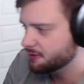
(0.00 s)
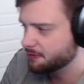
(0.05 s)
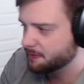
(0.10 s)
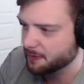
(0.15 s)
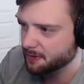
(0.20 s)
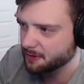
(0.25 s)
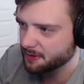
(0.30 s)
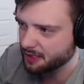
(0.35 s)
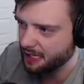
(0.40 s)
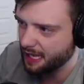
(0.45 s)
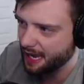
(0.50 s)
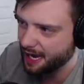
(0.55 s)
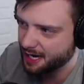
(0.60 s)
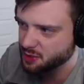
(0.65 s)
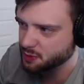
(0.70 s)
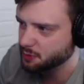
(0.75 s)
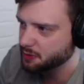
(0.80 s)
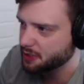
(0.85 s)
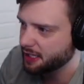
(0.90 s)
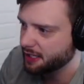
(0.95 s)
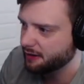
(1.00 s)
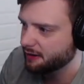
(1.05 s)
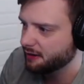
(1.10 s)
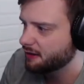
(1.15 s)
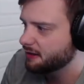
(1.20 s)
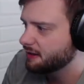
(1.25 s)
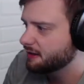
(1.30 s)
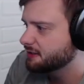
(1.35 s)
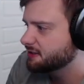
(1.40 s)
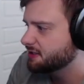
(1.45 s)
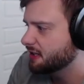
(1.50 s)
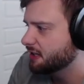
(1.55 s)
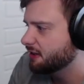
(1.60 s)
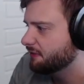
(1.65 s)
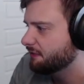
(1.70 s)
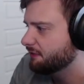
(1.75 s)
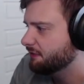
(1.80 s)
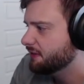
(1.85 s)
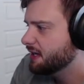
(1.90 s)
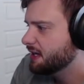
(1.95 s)
for the actual carrier
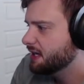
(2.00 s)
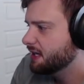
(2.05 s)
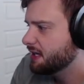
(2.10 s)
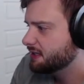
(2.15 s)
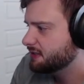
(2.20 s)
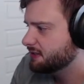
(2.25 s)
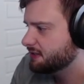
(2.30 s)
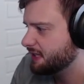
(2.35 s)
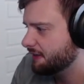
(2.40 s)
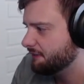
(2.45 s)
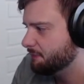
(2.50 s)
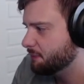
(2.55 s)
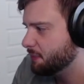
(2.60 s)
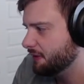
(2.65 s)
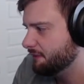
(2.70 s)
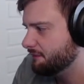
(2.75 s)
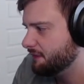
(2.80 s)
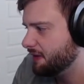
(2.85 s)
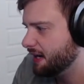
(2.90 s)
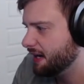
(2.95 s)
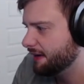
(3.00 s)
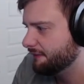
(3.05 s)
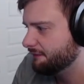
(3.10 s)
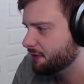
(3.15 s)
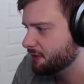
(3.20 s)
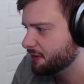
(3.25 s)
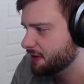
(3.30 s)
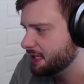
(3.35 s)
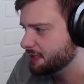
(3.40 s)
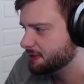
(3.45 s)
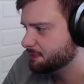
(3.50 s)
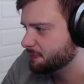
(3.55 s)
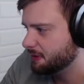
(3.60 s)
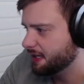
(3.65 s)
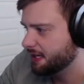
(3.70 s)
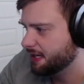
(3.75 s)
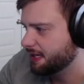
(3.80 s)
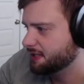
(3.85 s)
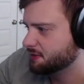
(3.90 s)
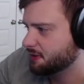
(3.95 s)
itself, 7.5 for these
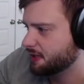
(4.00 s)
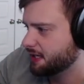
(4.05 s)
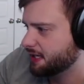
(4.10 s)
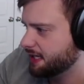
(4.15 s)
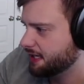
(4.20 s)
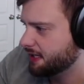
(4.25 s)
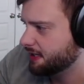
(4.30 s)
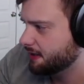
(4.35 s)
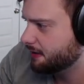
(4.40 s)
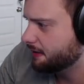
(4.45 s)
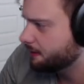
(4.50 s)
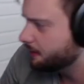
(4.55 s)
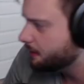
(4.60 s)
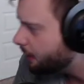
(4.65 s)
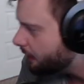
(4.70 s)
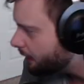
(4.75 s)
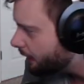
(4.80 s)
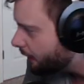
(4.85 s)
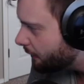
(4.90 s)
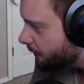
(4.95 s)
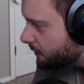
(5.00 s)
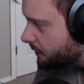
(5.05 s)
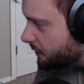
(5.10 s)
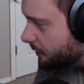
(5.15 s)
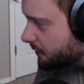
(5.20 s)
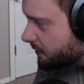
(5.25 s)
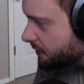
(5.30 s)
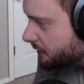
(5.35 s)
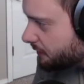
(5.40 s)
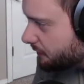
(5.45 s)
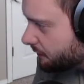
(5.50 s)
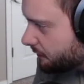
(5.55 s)
planes right here, or no, those are